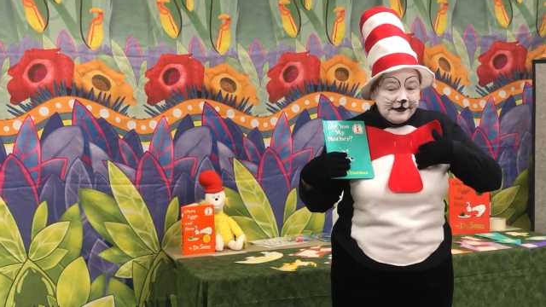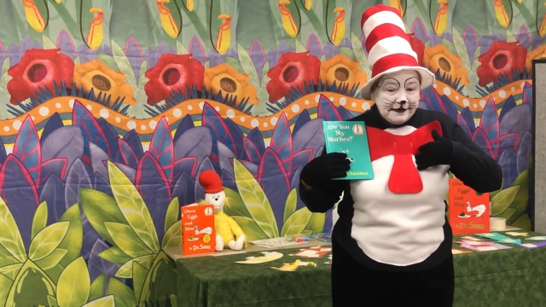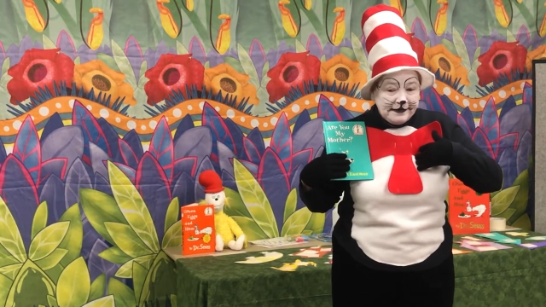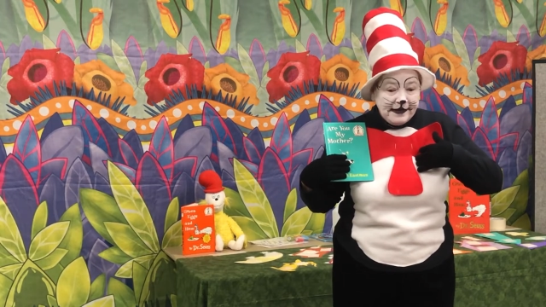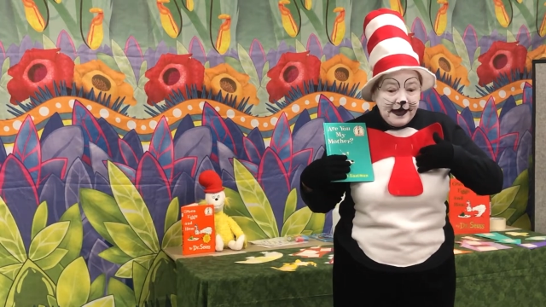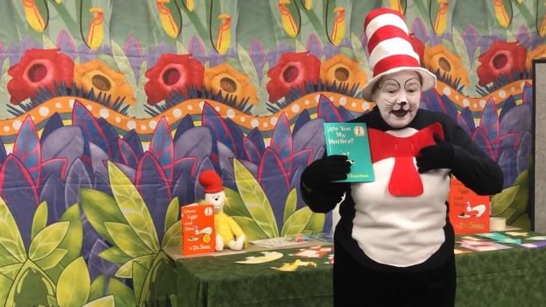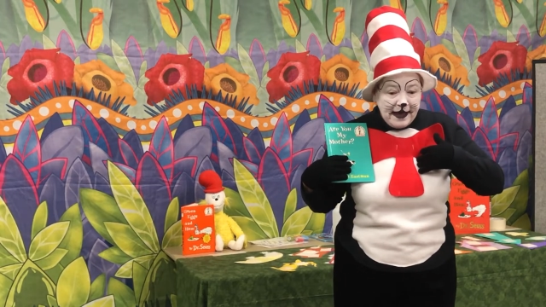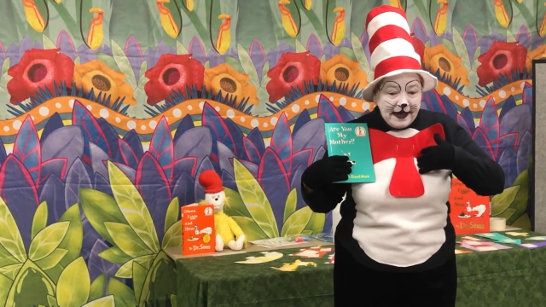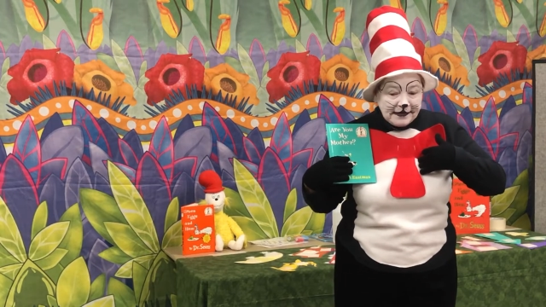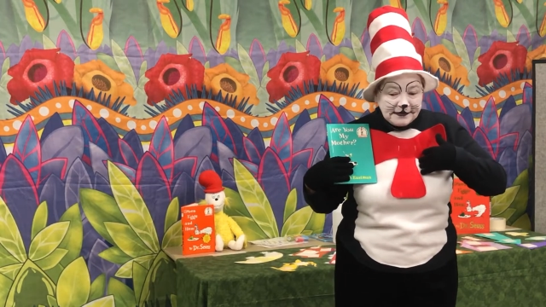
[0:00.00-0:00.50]

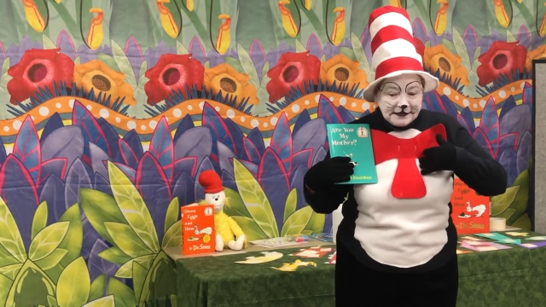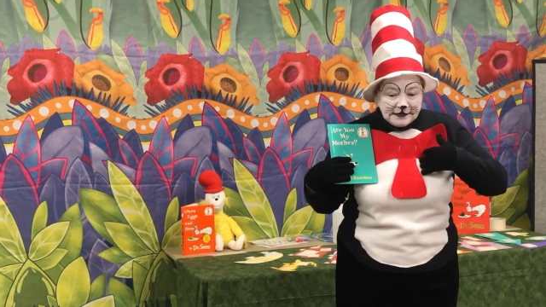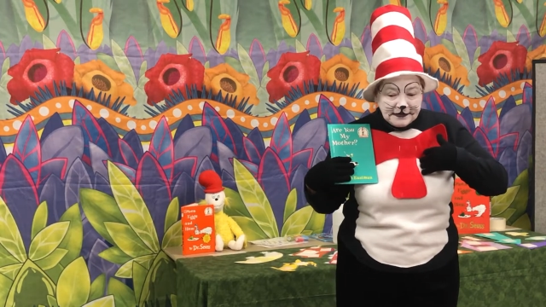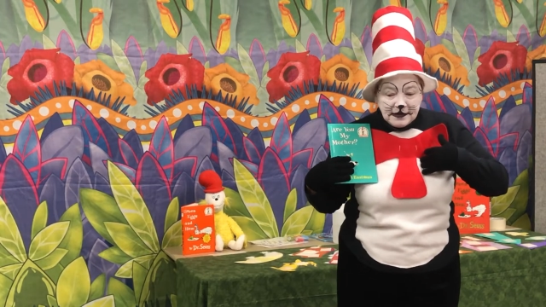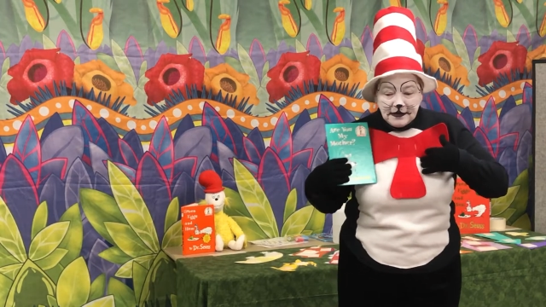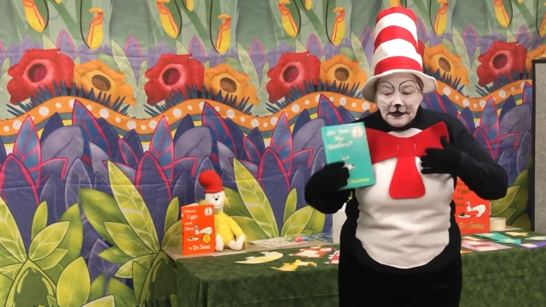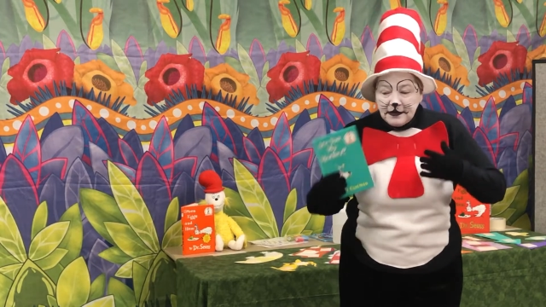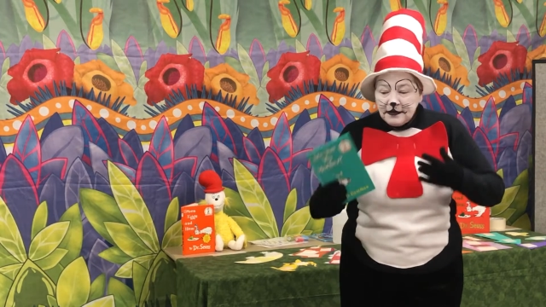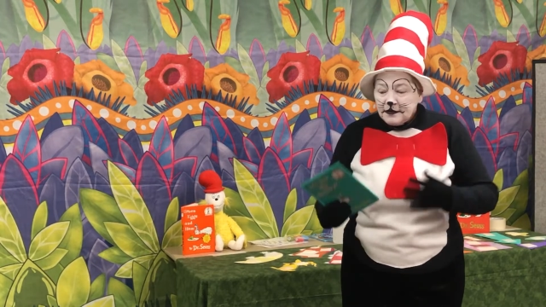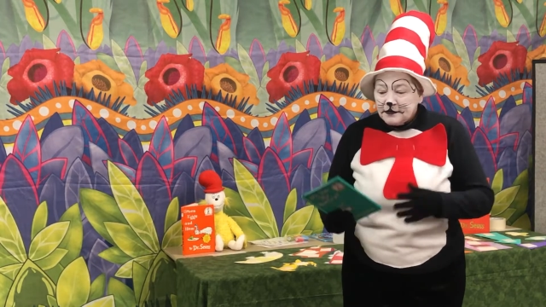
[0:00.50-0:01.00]
Yes.
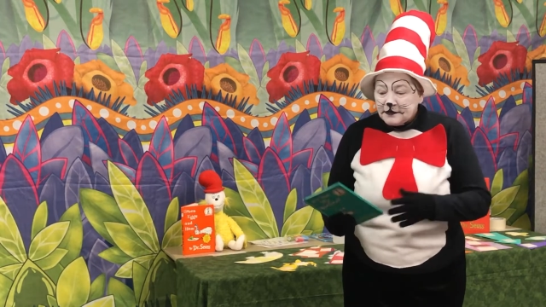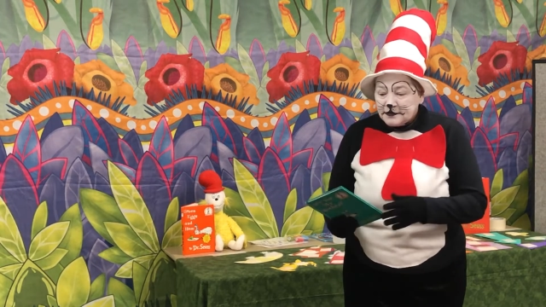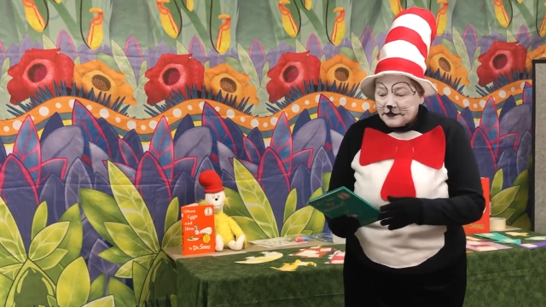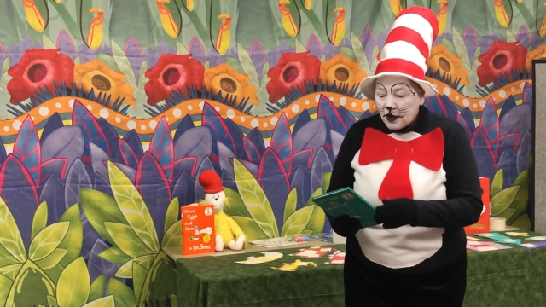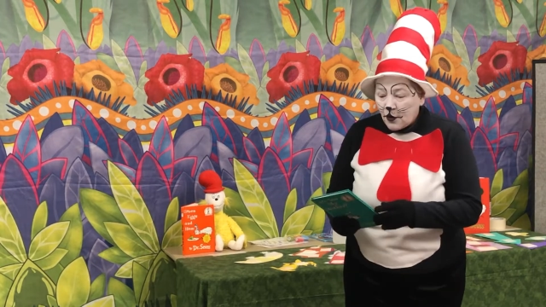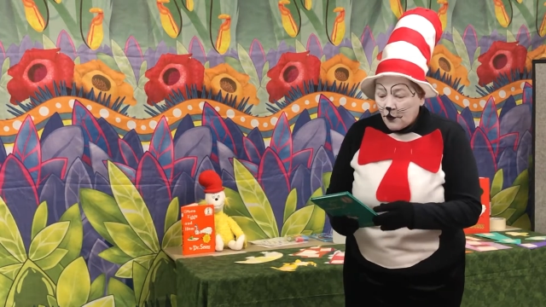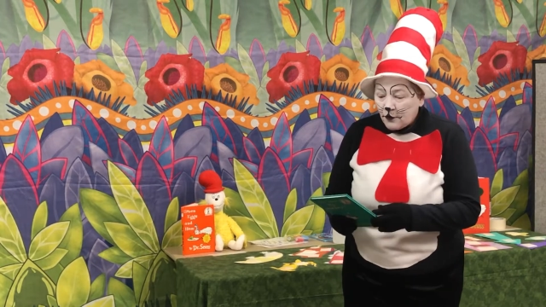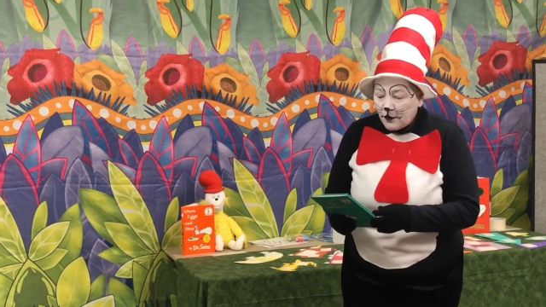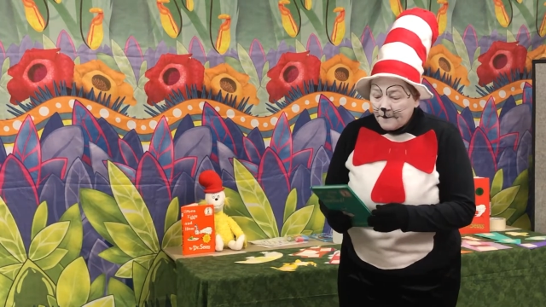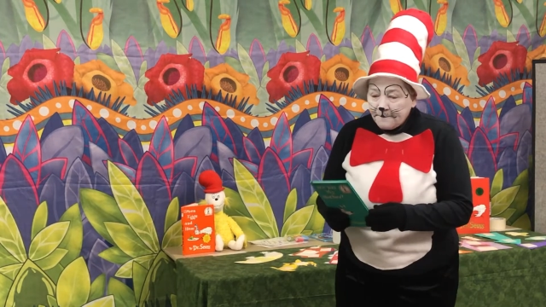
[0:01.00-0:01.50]
yes.
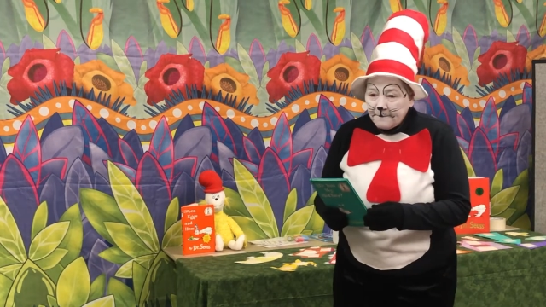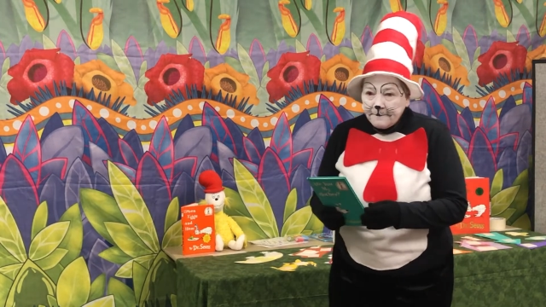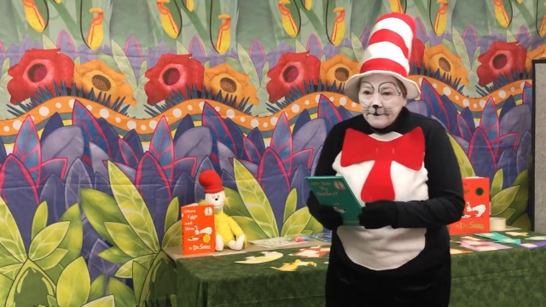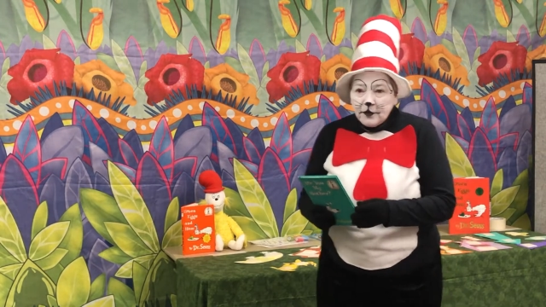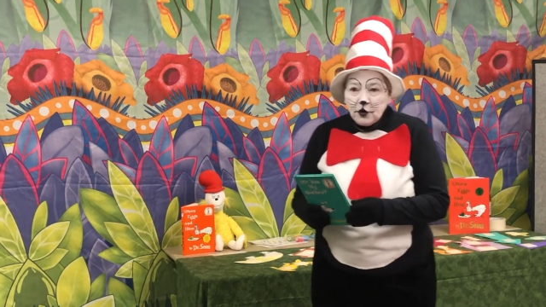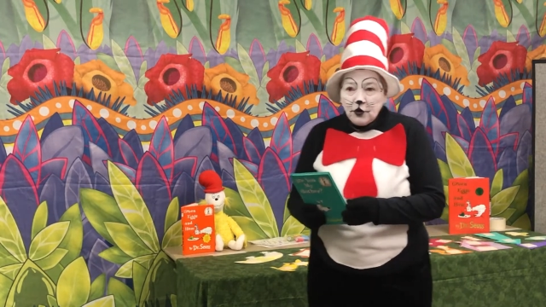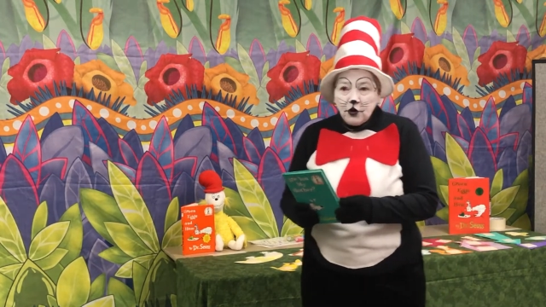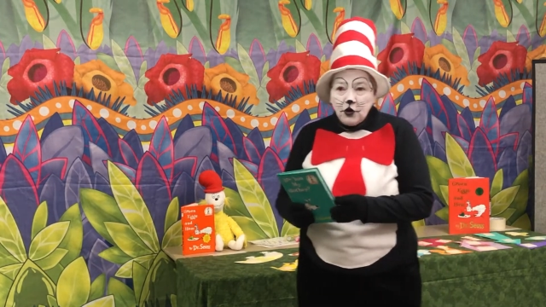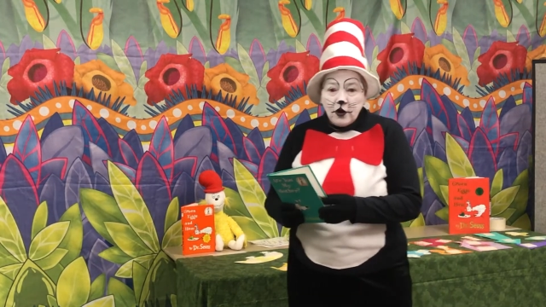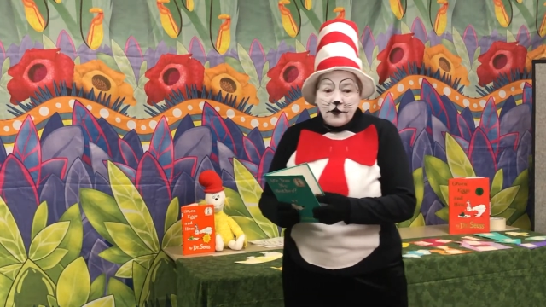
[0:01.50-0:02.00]
So
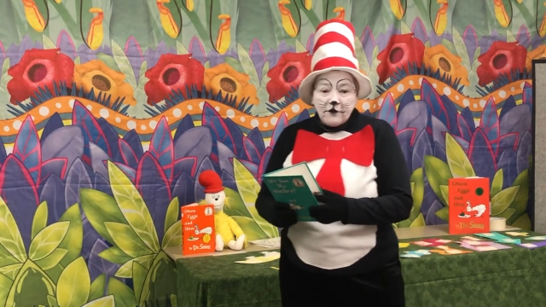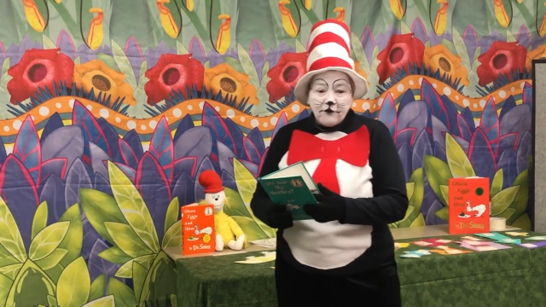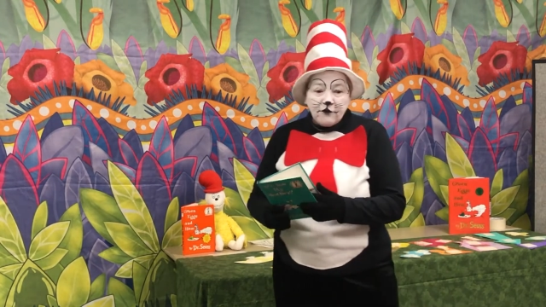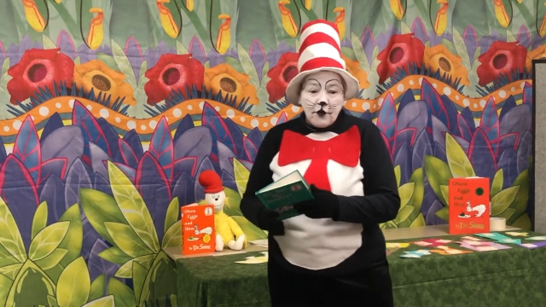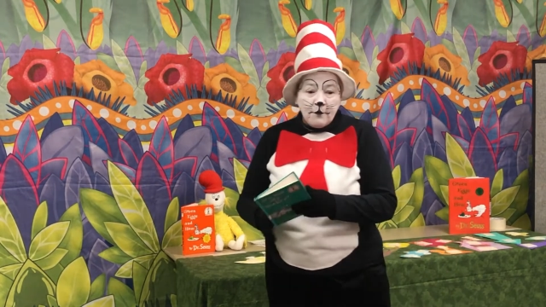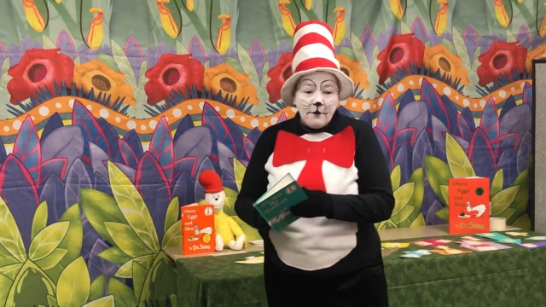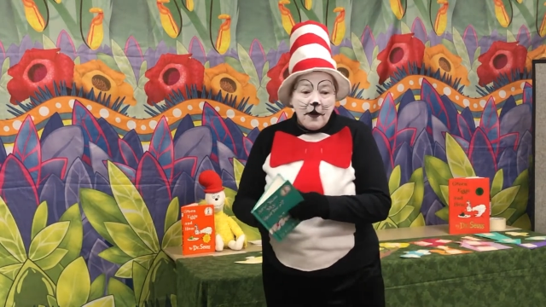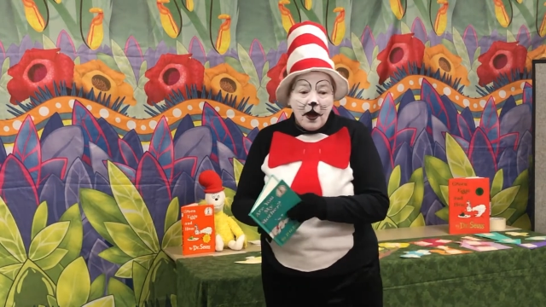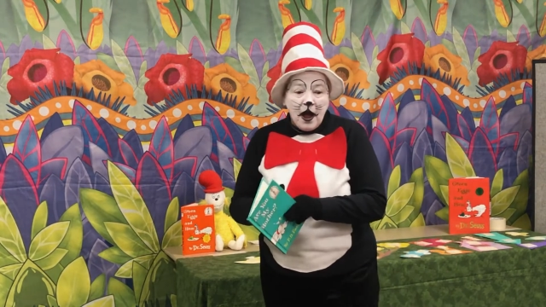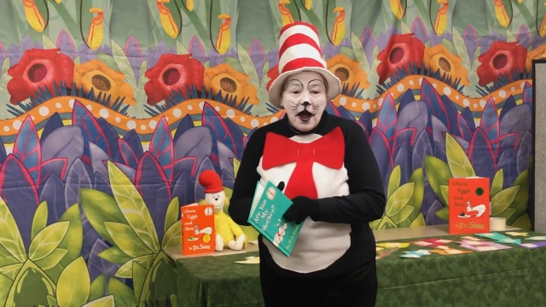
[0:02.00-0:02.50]
look
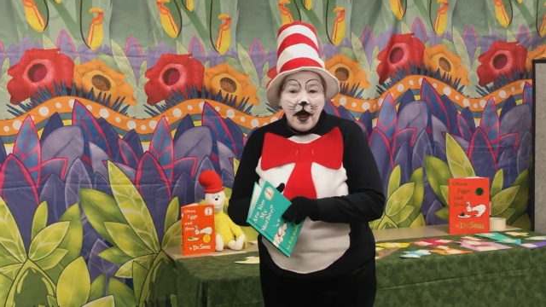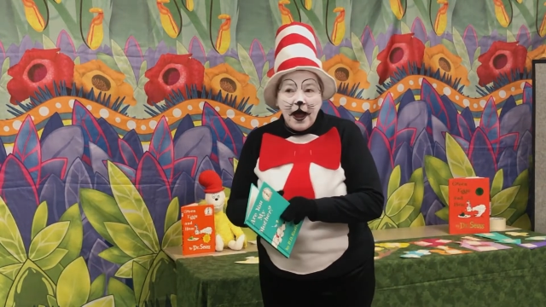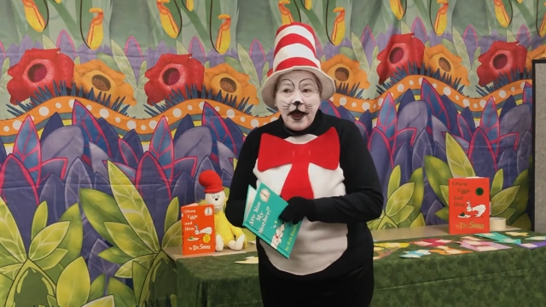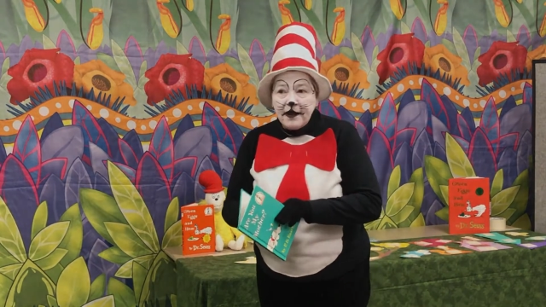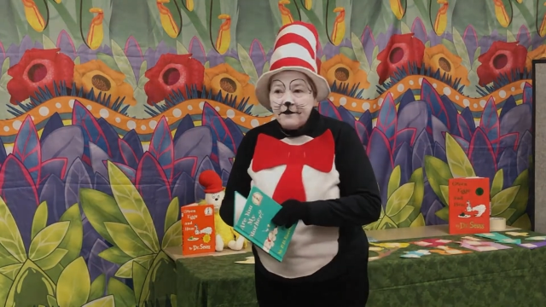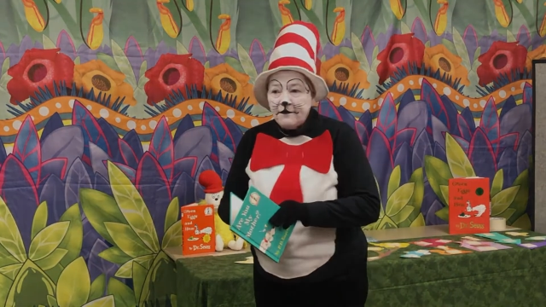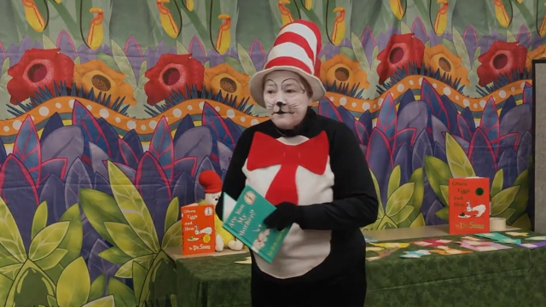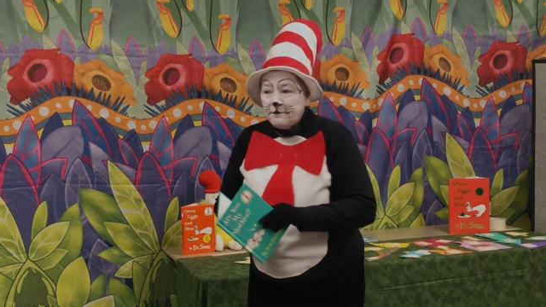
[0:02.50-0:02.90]
for my